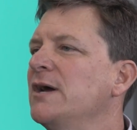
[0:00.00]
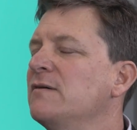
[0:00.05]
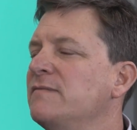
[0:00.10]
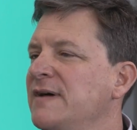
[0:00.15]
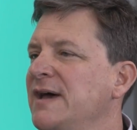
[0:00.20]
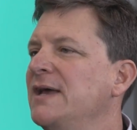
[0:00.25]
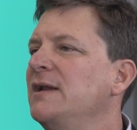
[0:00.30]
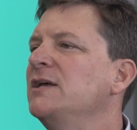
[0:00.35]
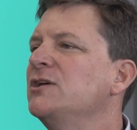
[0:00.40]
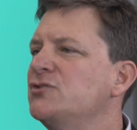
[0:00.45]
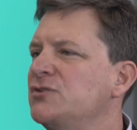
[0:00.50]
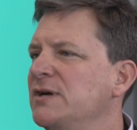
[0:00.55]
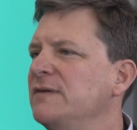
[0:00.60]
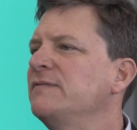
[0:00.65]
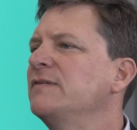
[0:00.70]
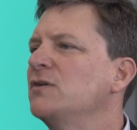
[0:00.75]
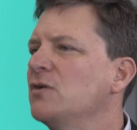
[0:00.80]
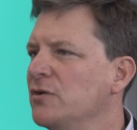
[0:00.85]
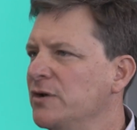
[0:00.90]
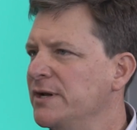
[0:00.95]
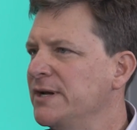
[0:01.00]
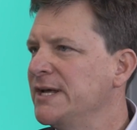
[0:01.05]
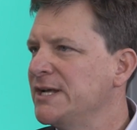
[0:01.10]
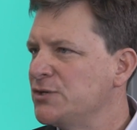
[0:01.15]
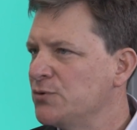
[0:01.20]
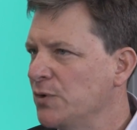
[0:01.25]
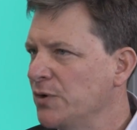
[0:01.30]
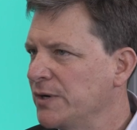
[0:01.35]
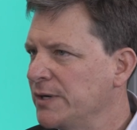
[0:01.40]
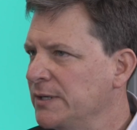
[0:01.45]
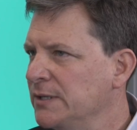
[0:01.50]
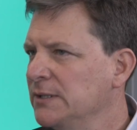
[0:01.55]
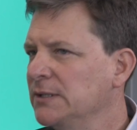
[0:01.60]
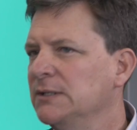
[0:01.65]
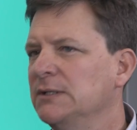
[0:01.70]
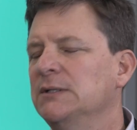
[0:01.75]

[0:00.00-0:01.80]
of handling traffic on a network.